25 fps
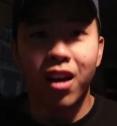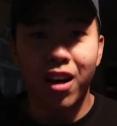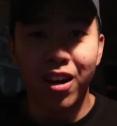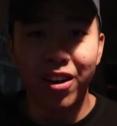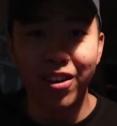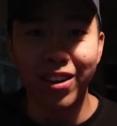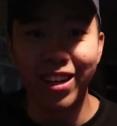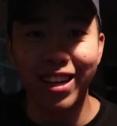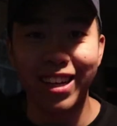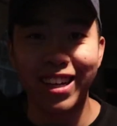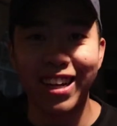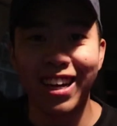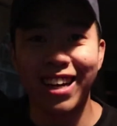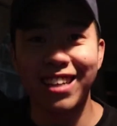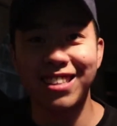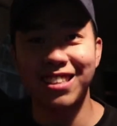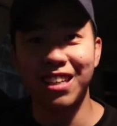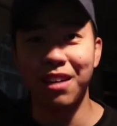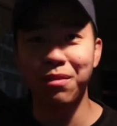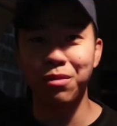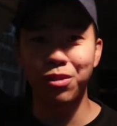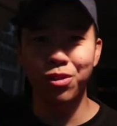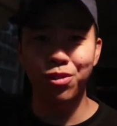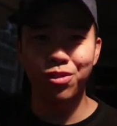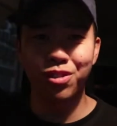Okay guys,
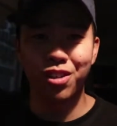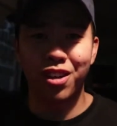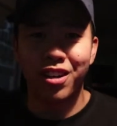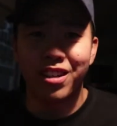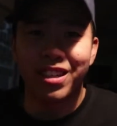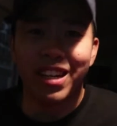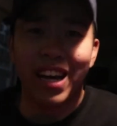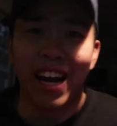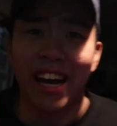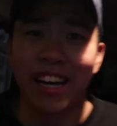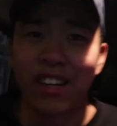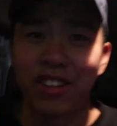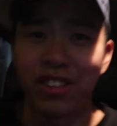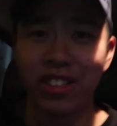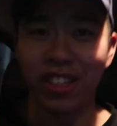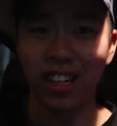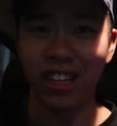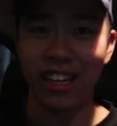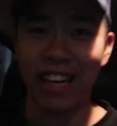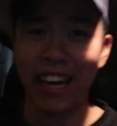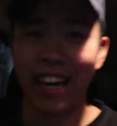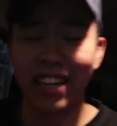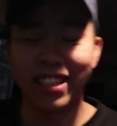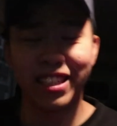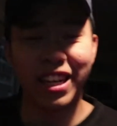I'm so sorry that I could
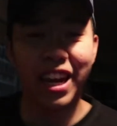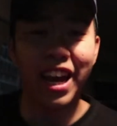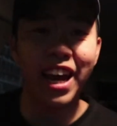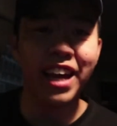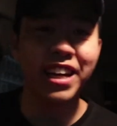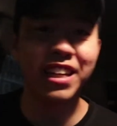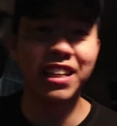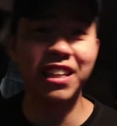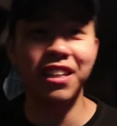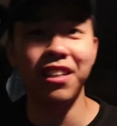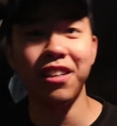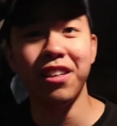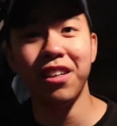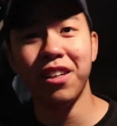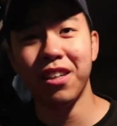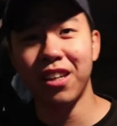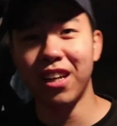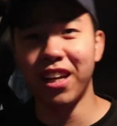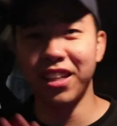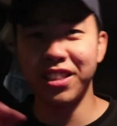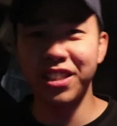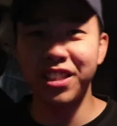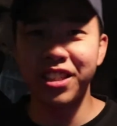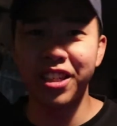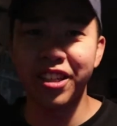not catch any
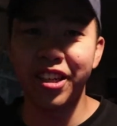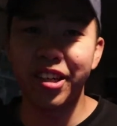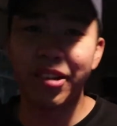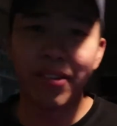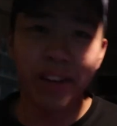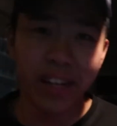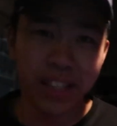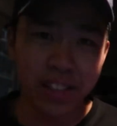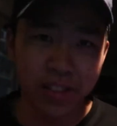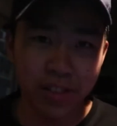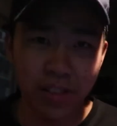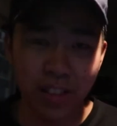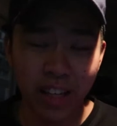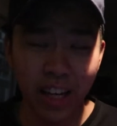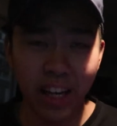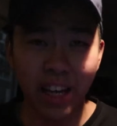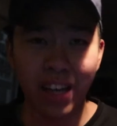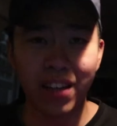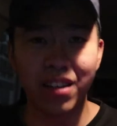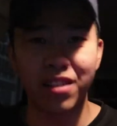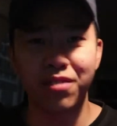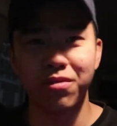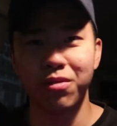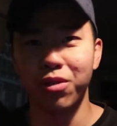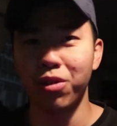legendary raids
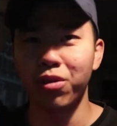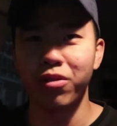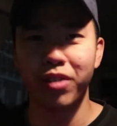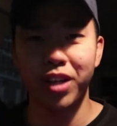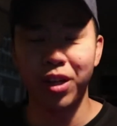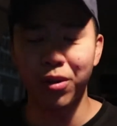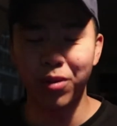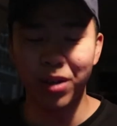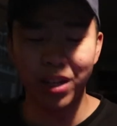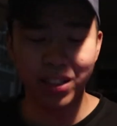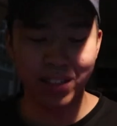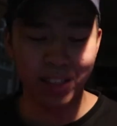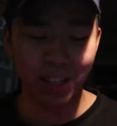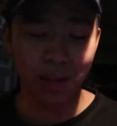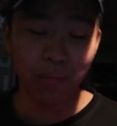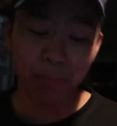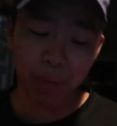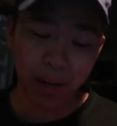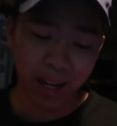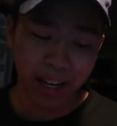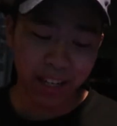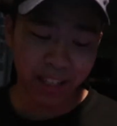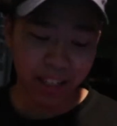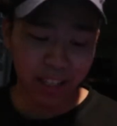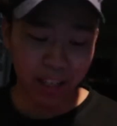today, no Rayquaza,
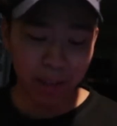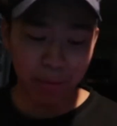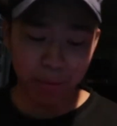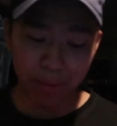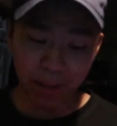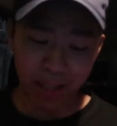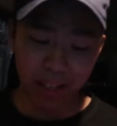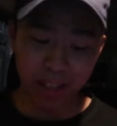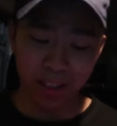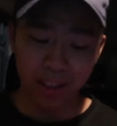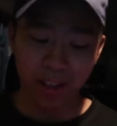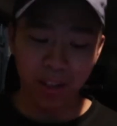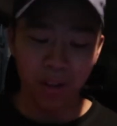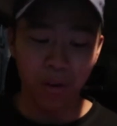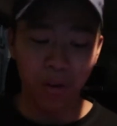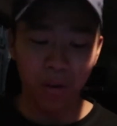but, but,